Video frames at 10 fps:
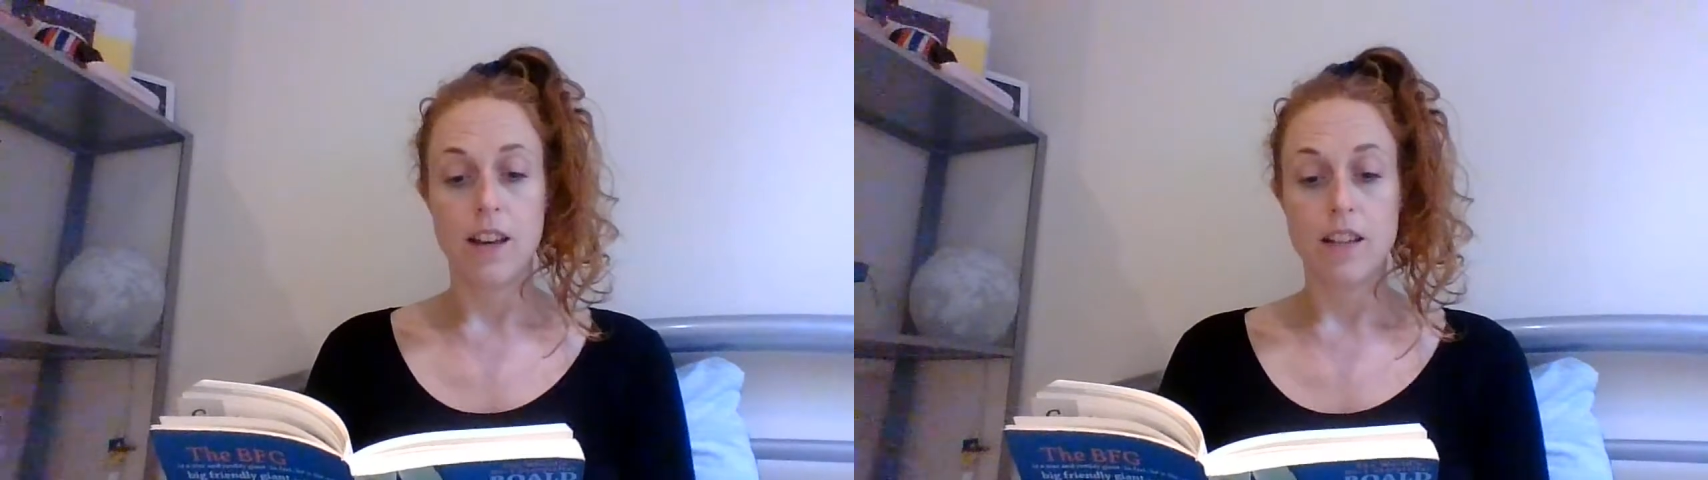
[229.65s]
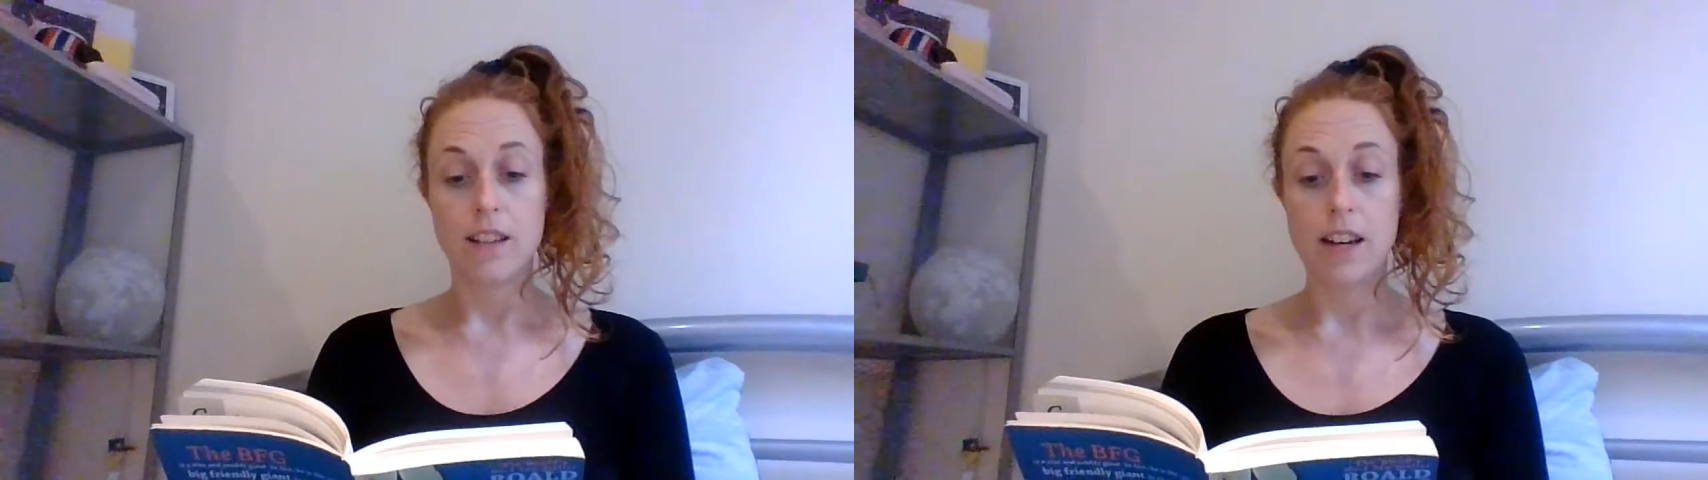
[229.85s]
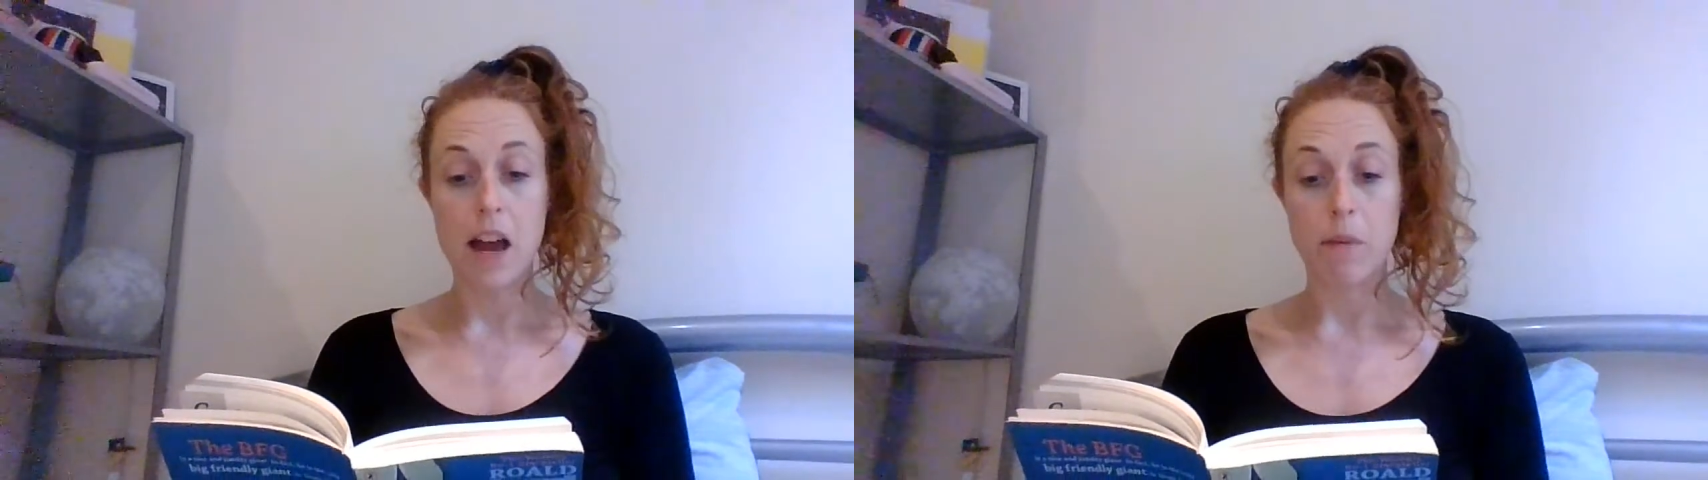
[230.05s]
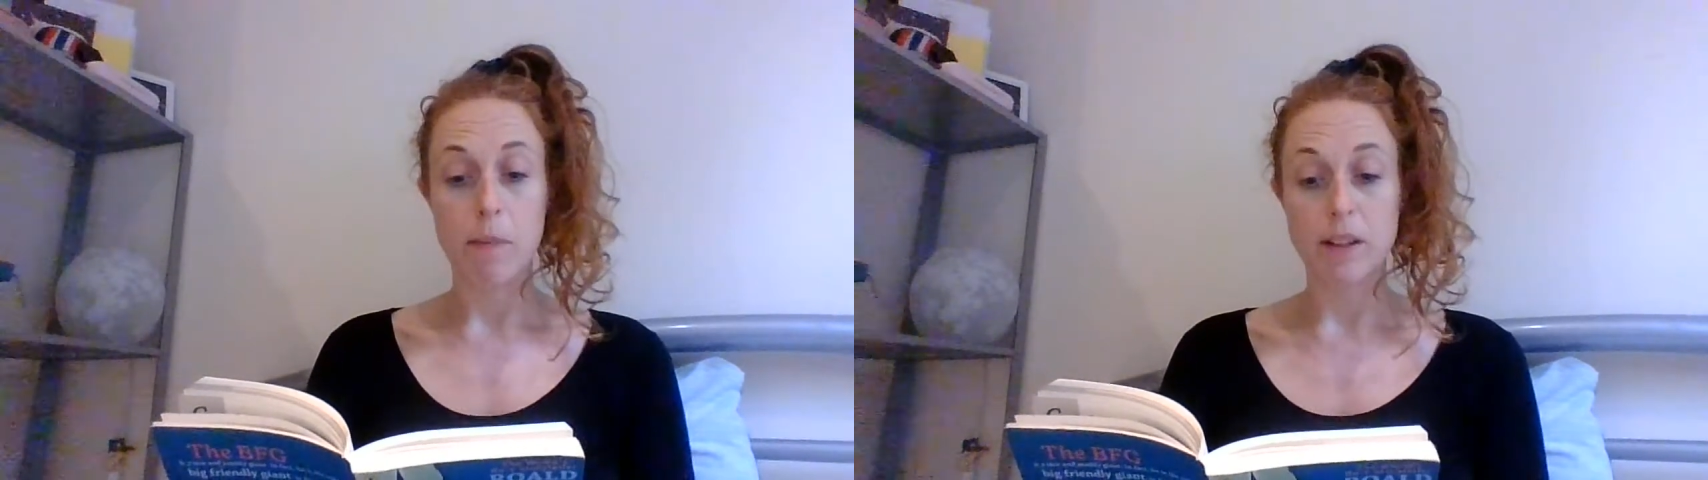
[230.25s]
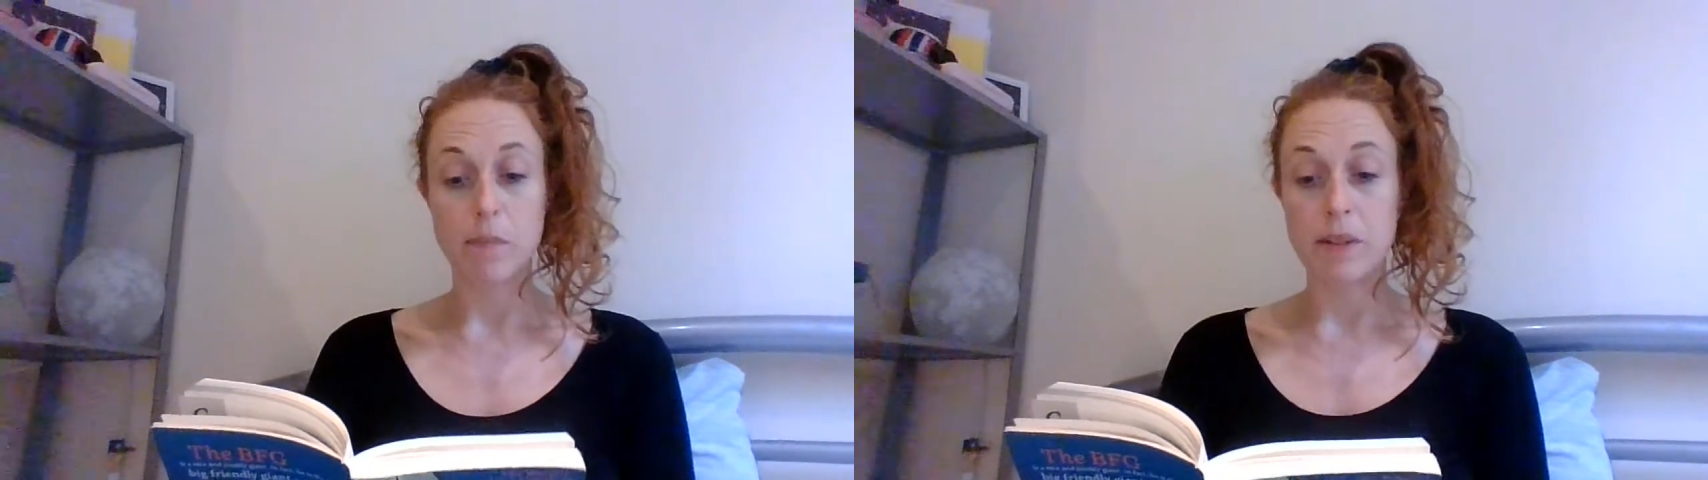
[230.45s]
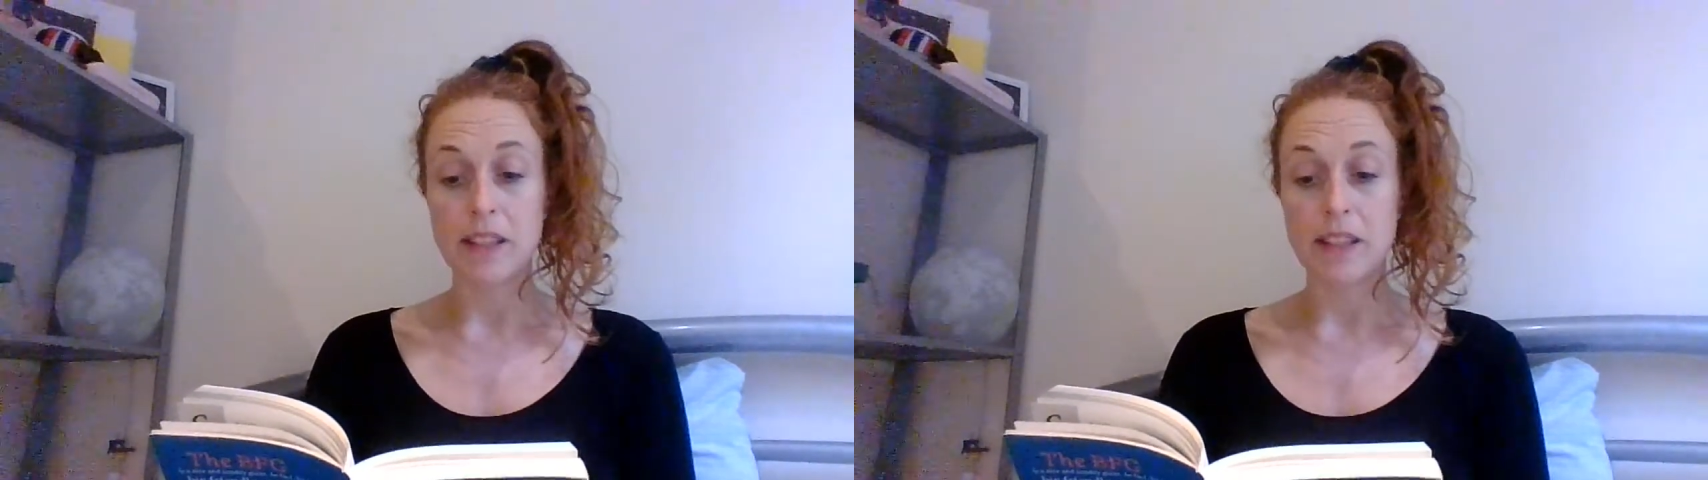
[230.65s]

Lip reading: "So now we must be